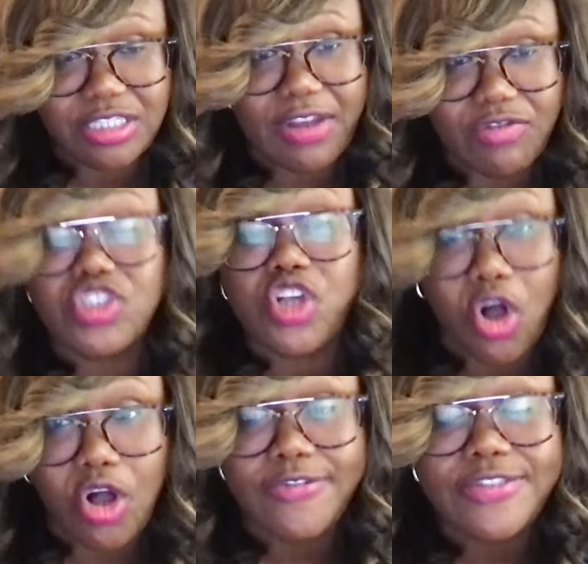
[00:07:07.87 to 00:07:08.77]
that
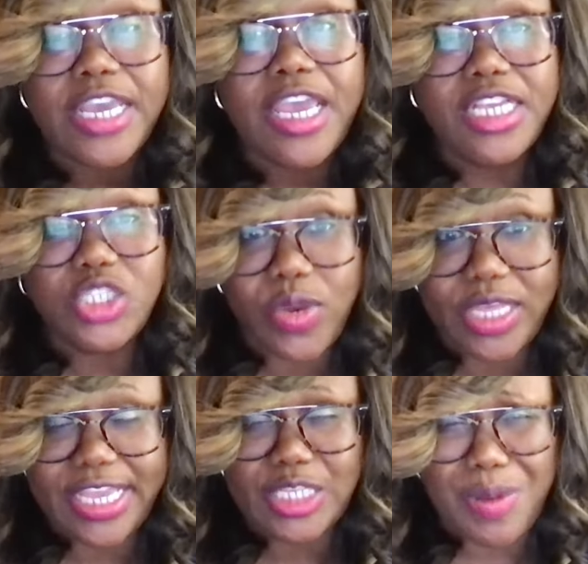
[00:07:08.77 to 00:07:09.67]
resolved as
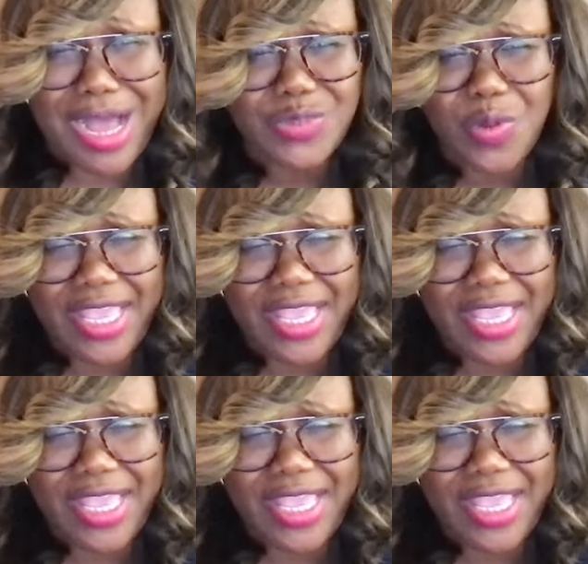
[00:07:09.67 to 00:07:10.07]
quickly as possible.